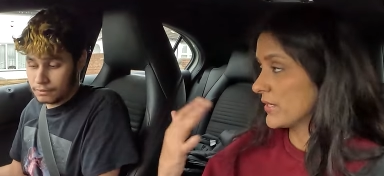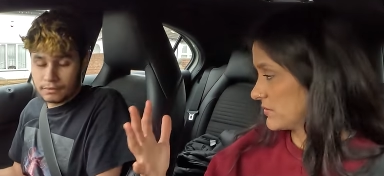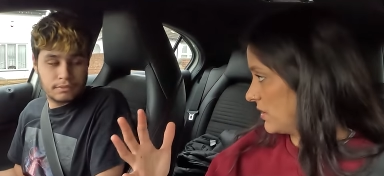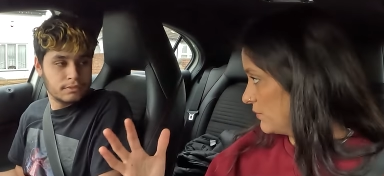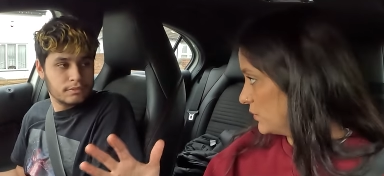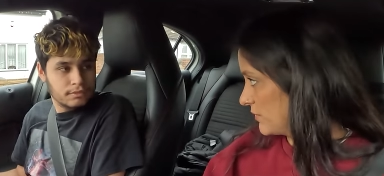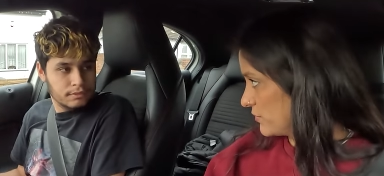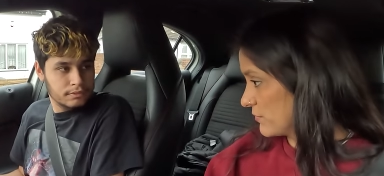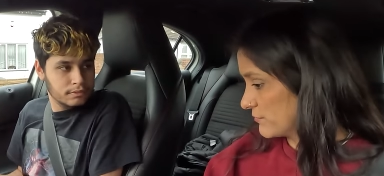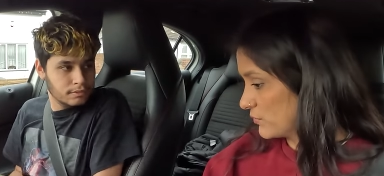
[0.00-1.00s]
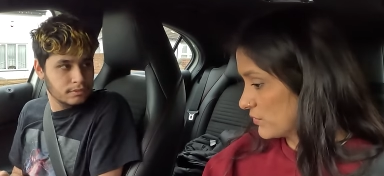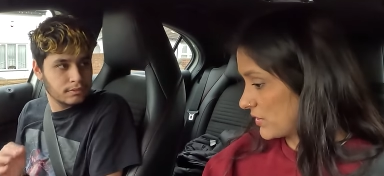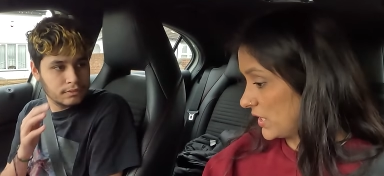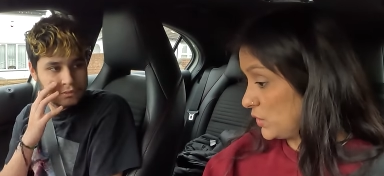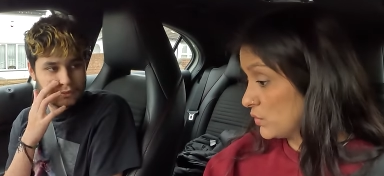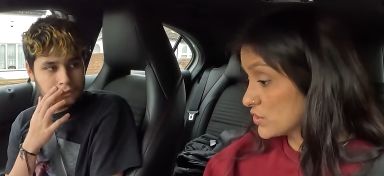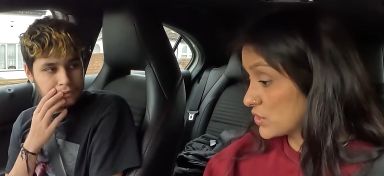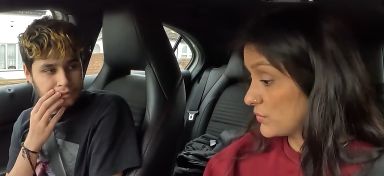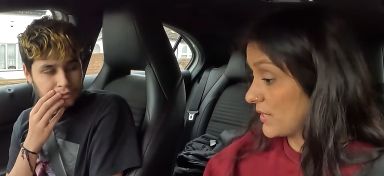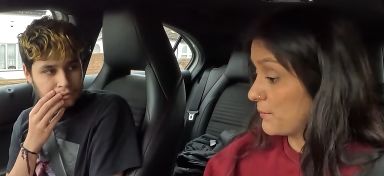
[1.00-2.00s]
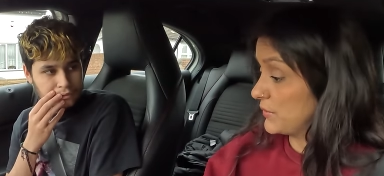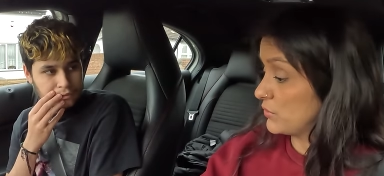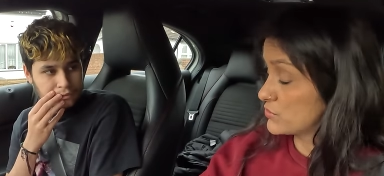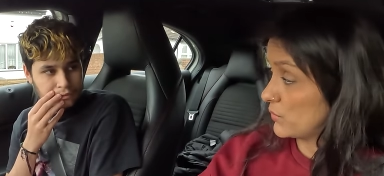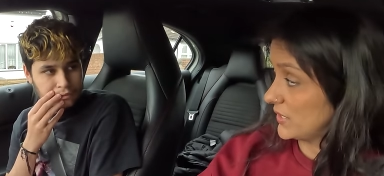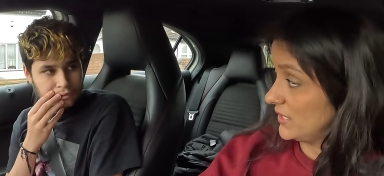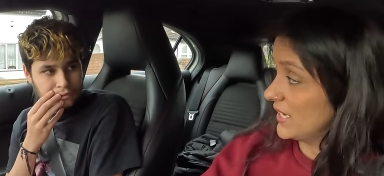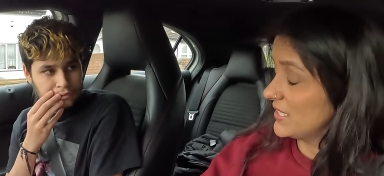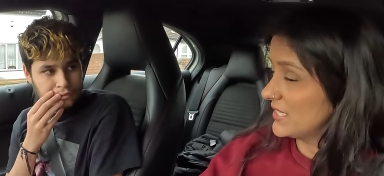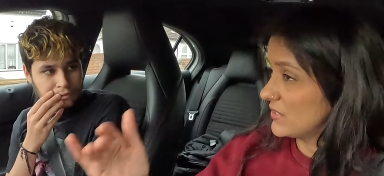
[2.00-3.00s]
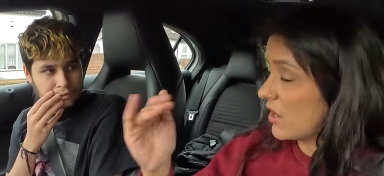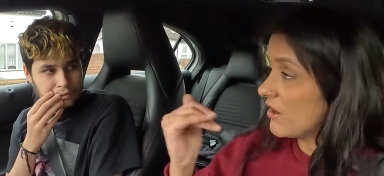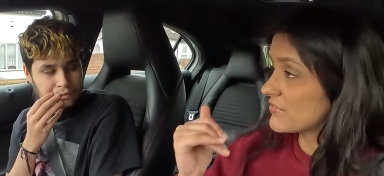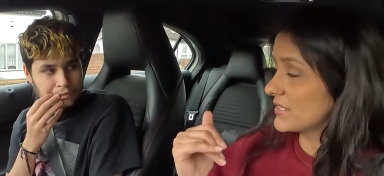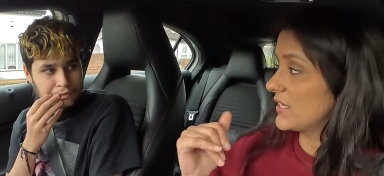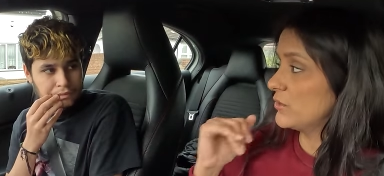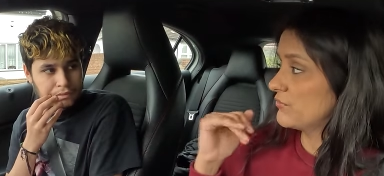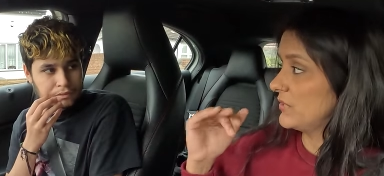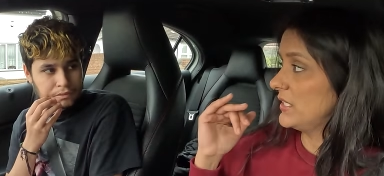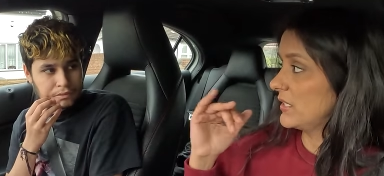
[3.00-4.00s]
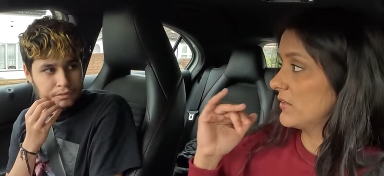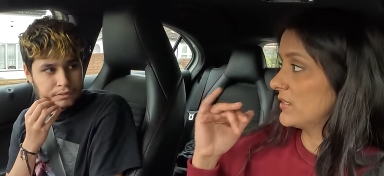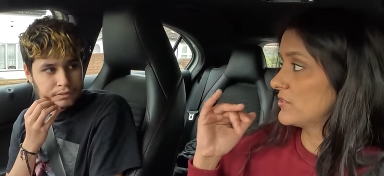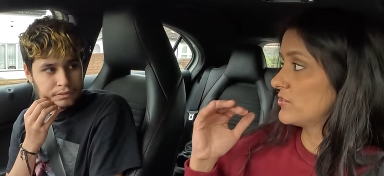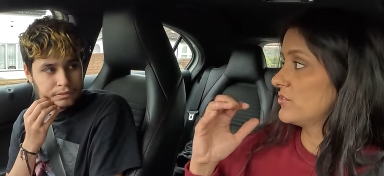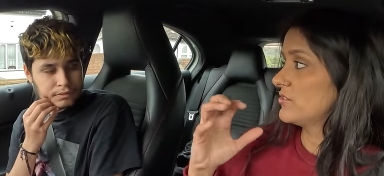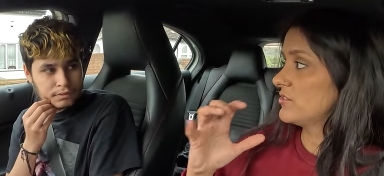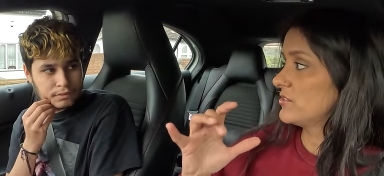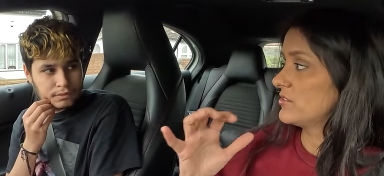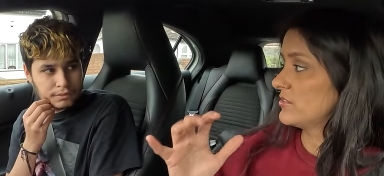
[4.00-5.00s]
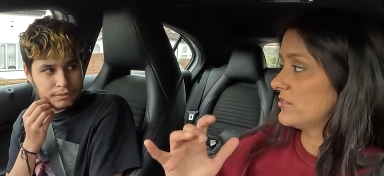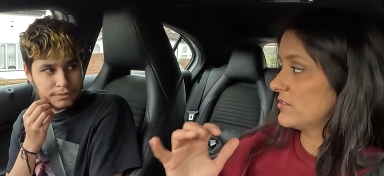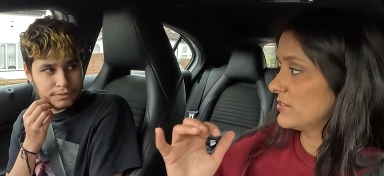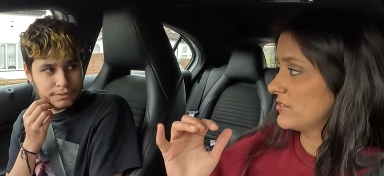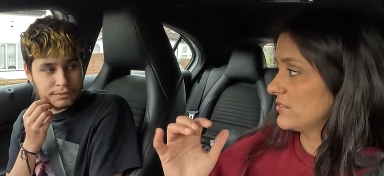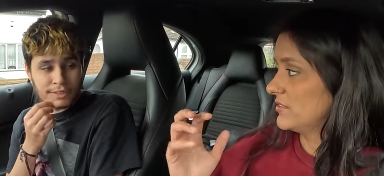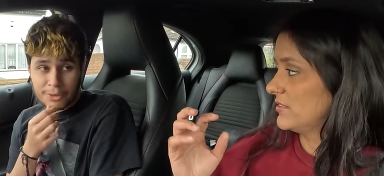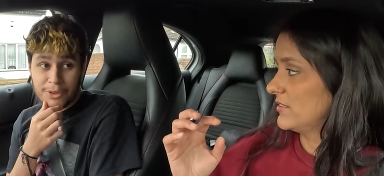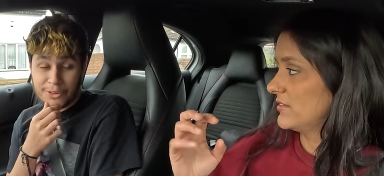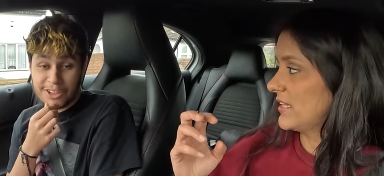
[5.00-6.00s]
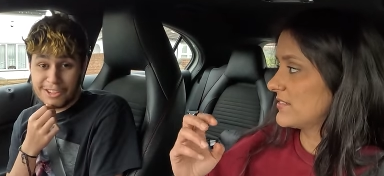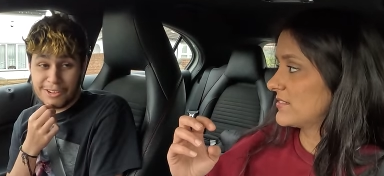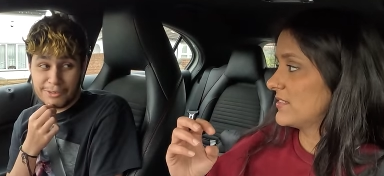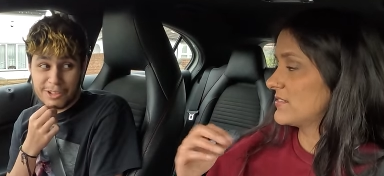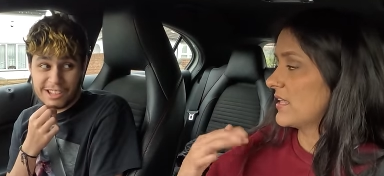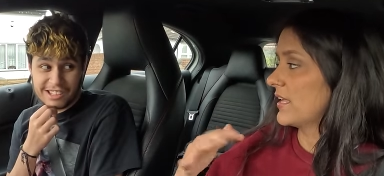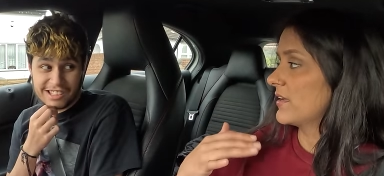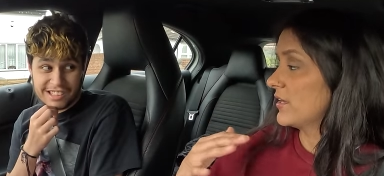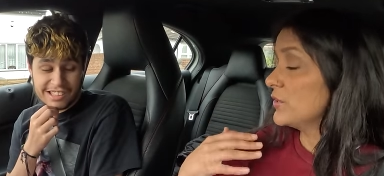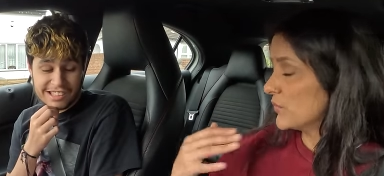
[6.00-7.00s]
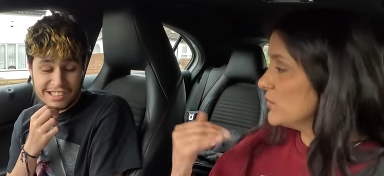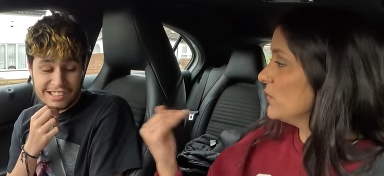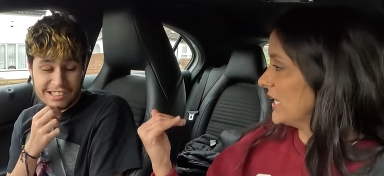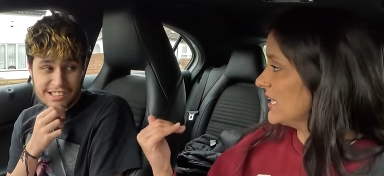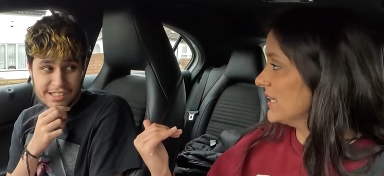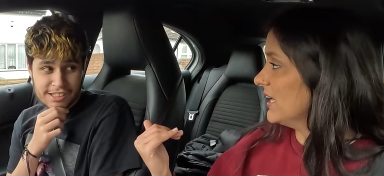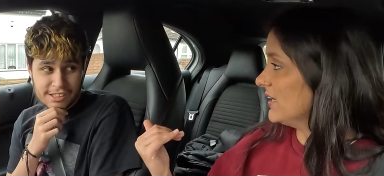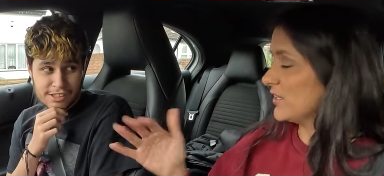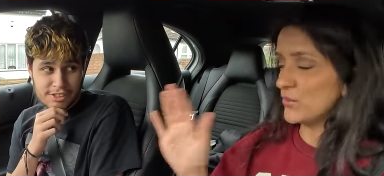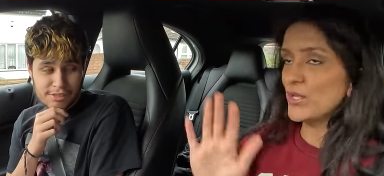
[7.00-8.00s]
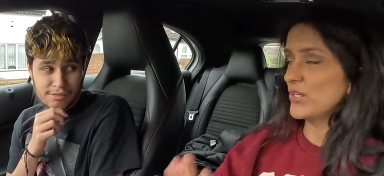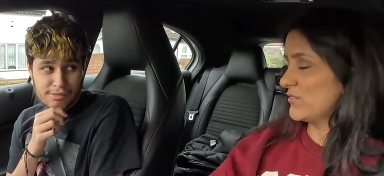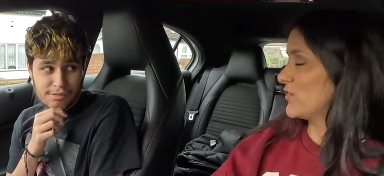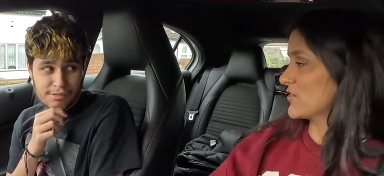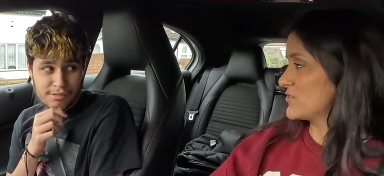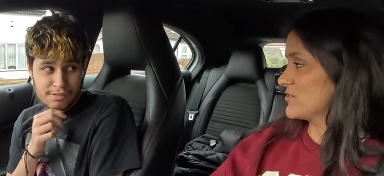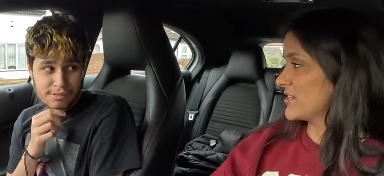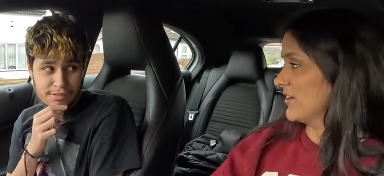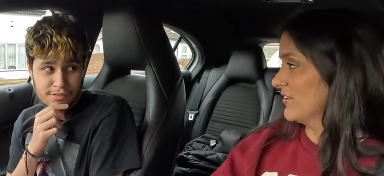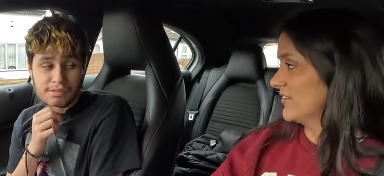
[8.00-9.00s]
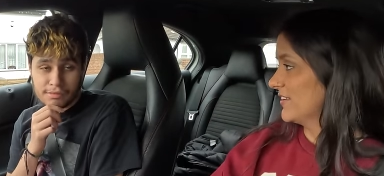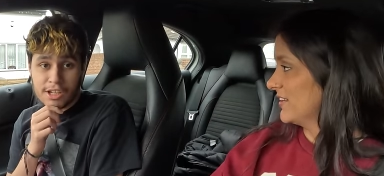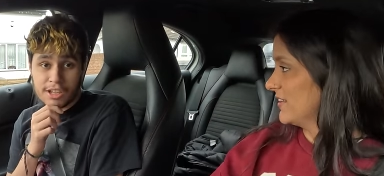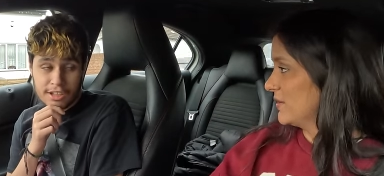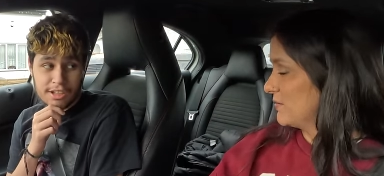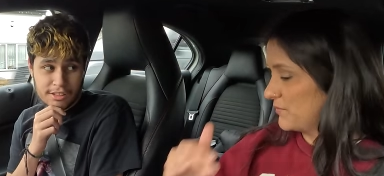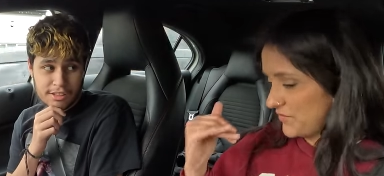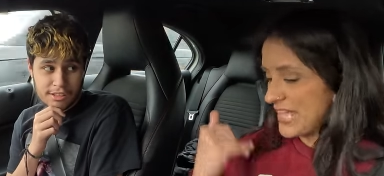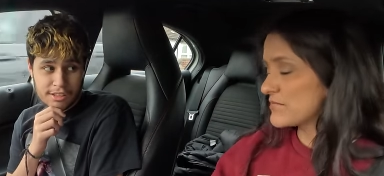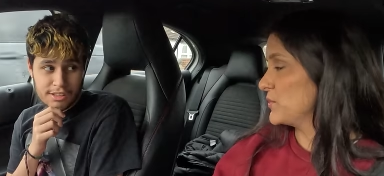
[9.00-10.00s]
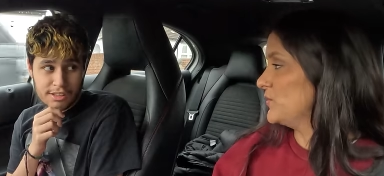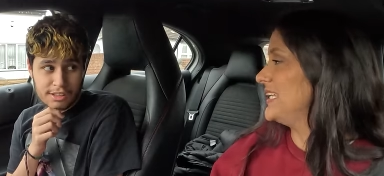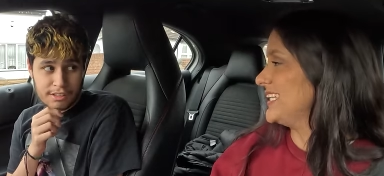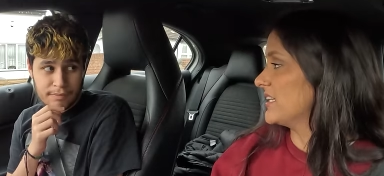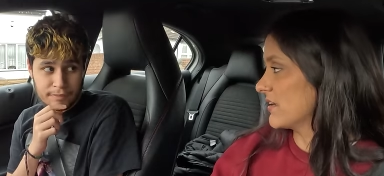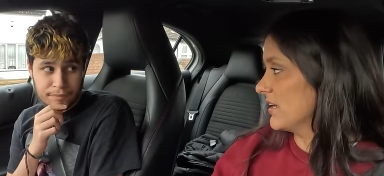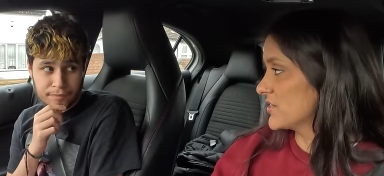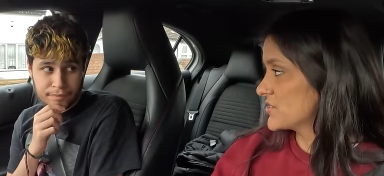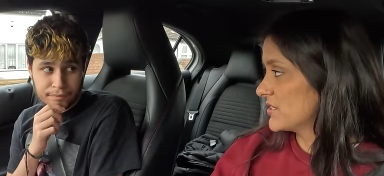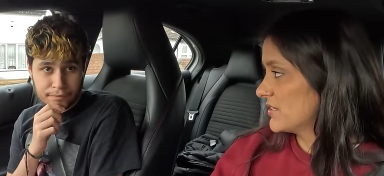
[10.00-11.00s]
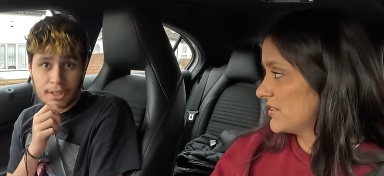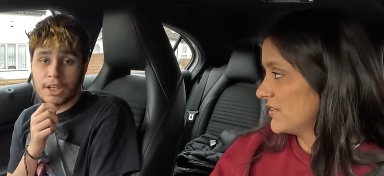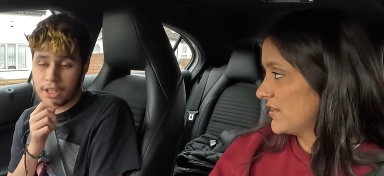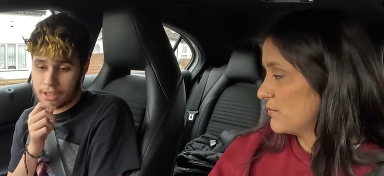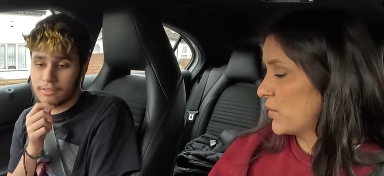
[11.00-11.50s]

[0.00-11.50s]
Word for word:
Speaker 1: example, if you're in fourth gear, you can slow down below 20, and then after that, you'll feel it going
Speaker 2: that's what I was That's just yeah. like
Speaker 1: when you hear that, you know you've gone too slow. Yeah. That's when you need the clutch. Okay.